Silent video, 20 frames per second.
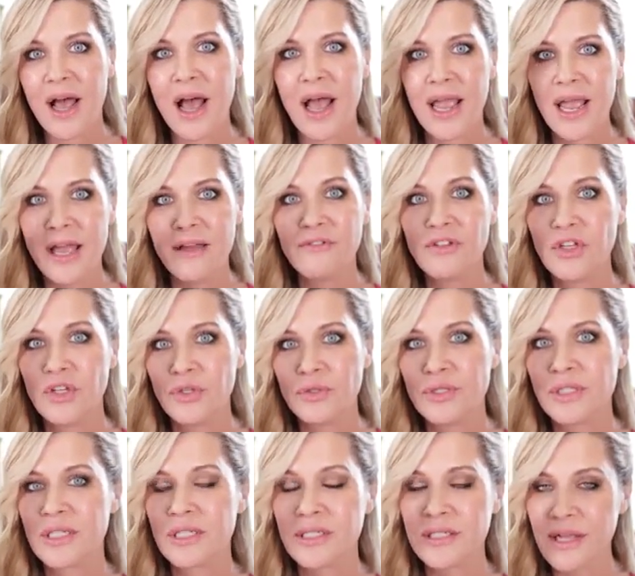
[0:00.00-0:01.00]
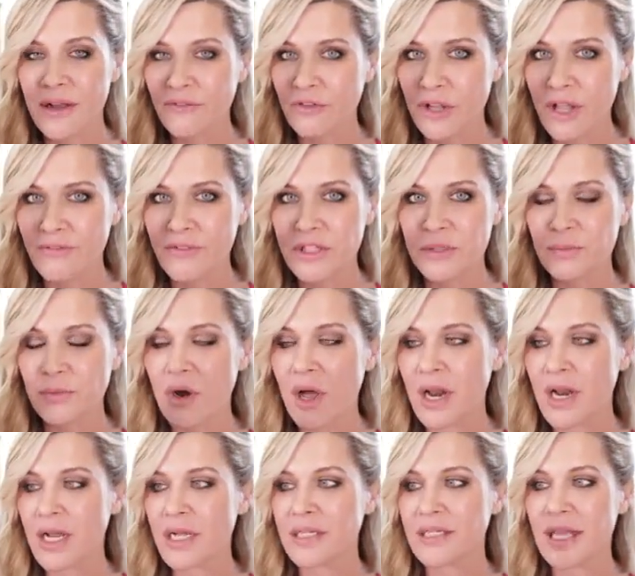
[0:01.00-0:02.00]
I have used several of his
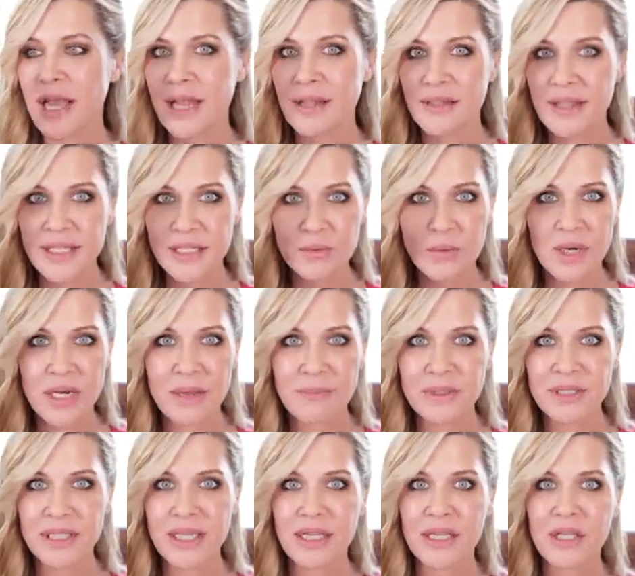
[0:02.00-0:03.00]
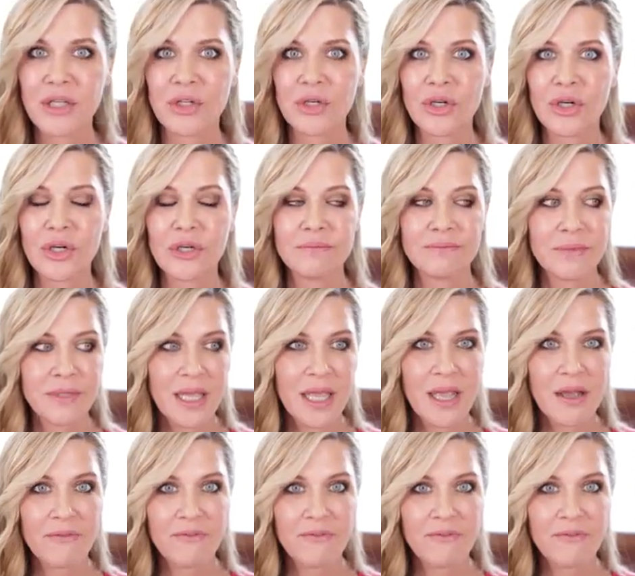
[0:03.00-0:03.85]
products and this one in particular,